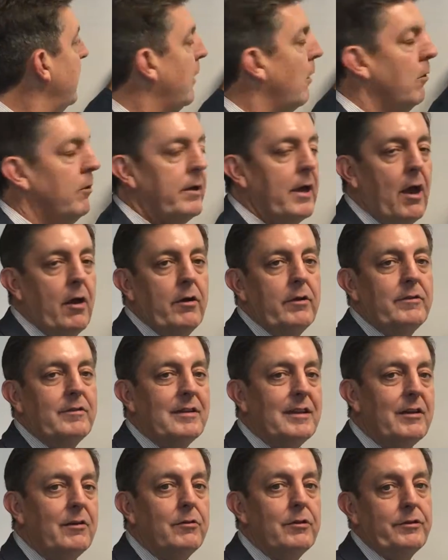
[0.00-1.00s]
can go down
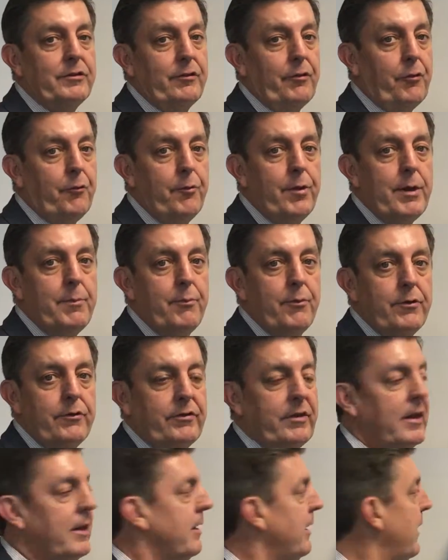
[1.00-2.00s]
as little as
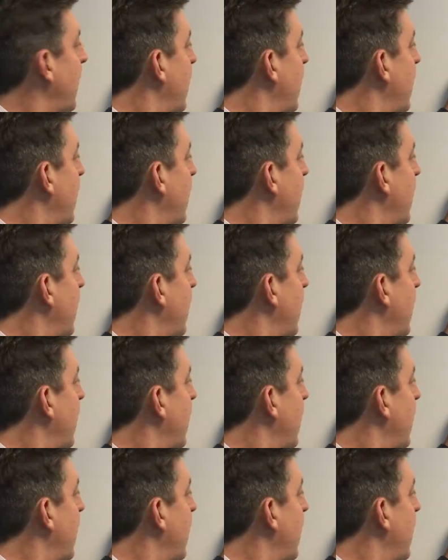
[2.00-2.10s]
3%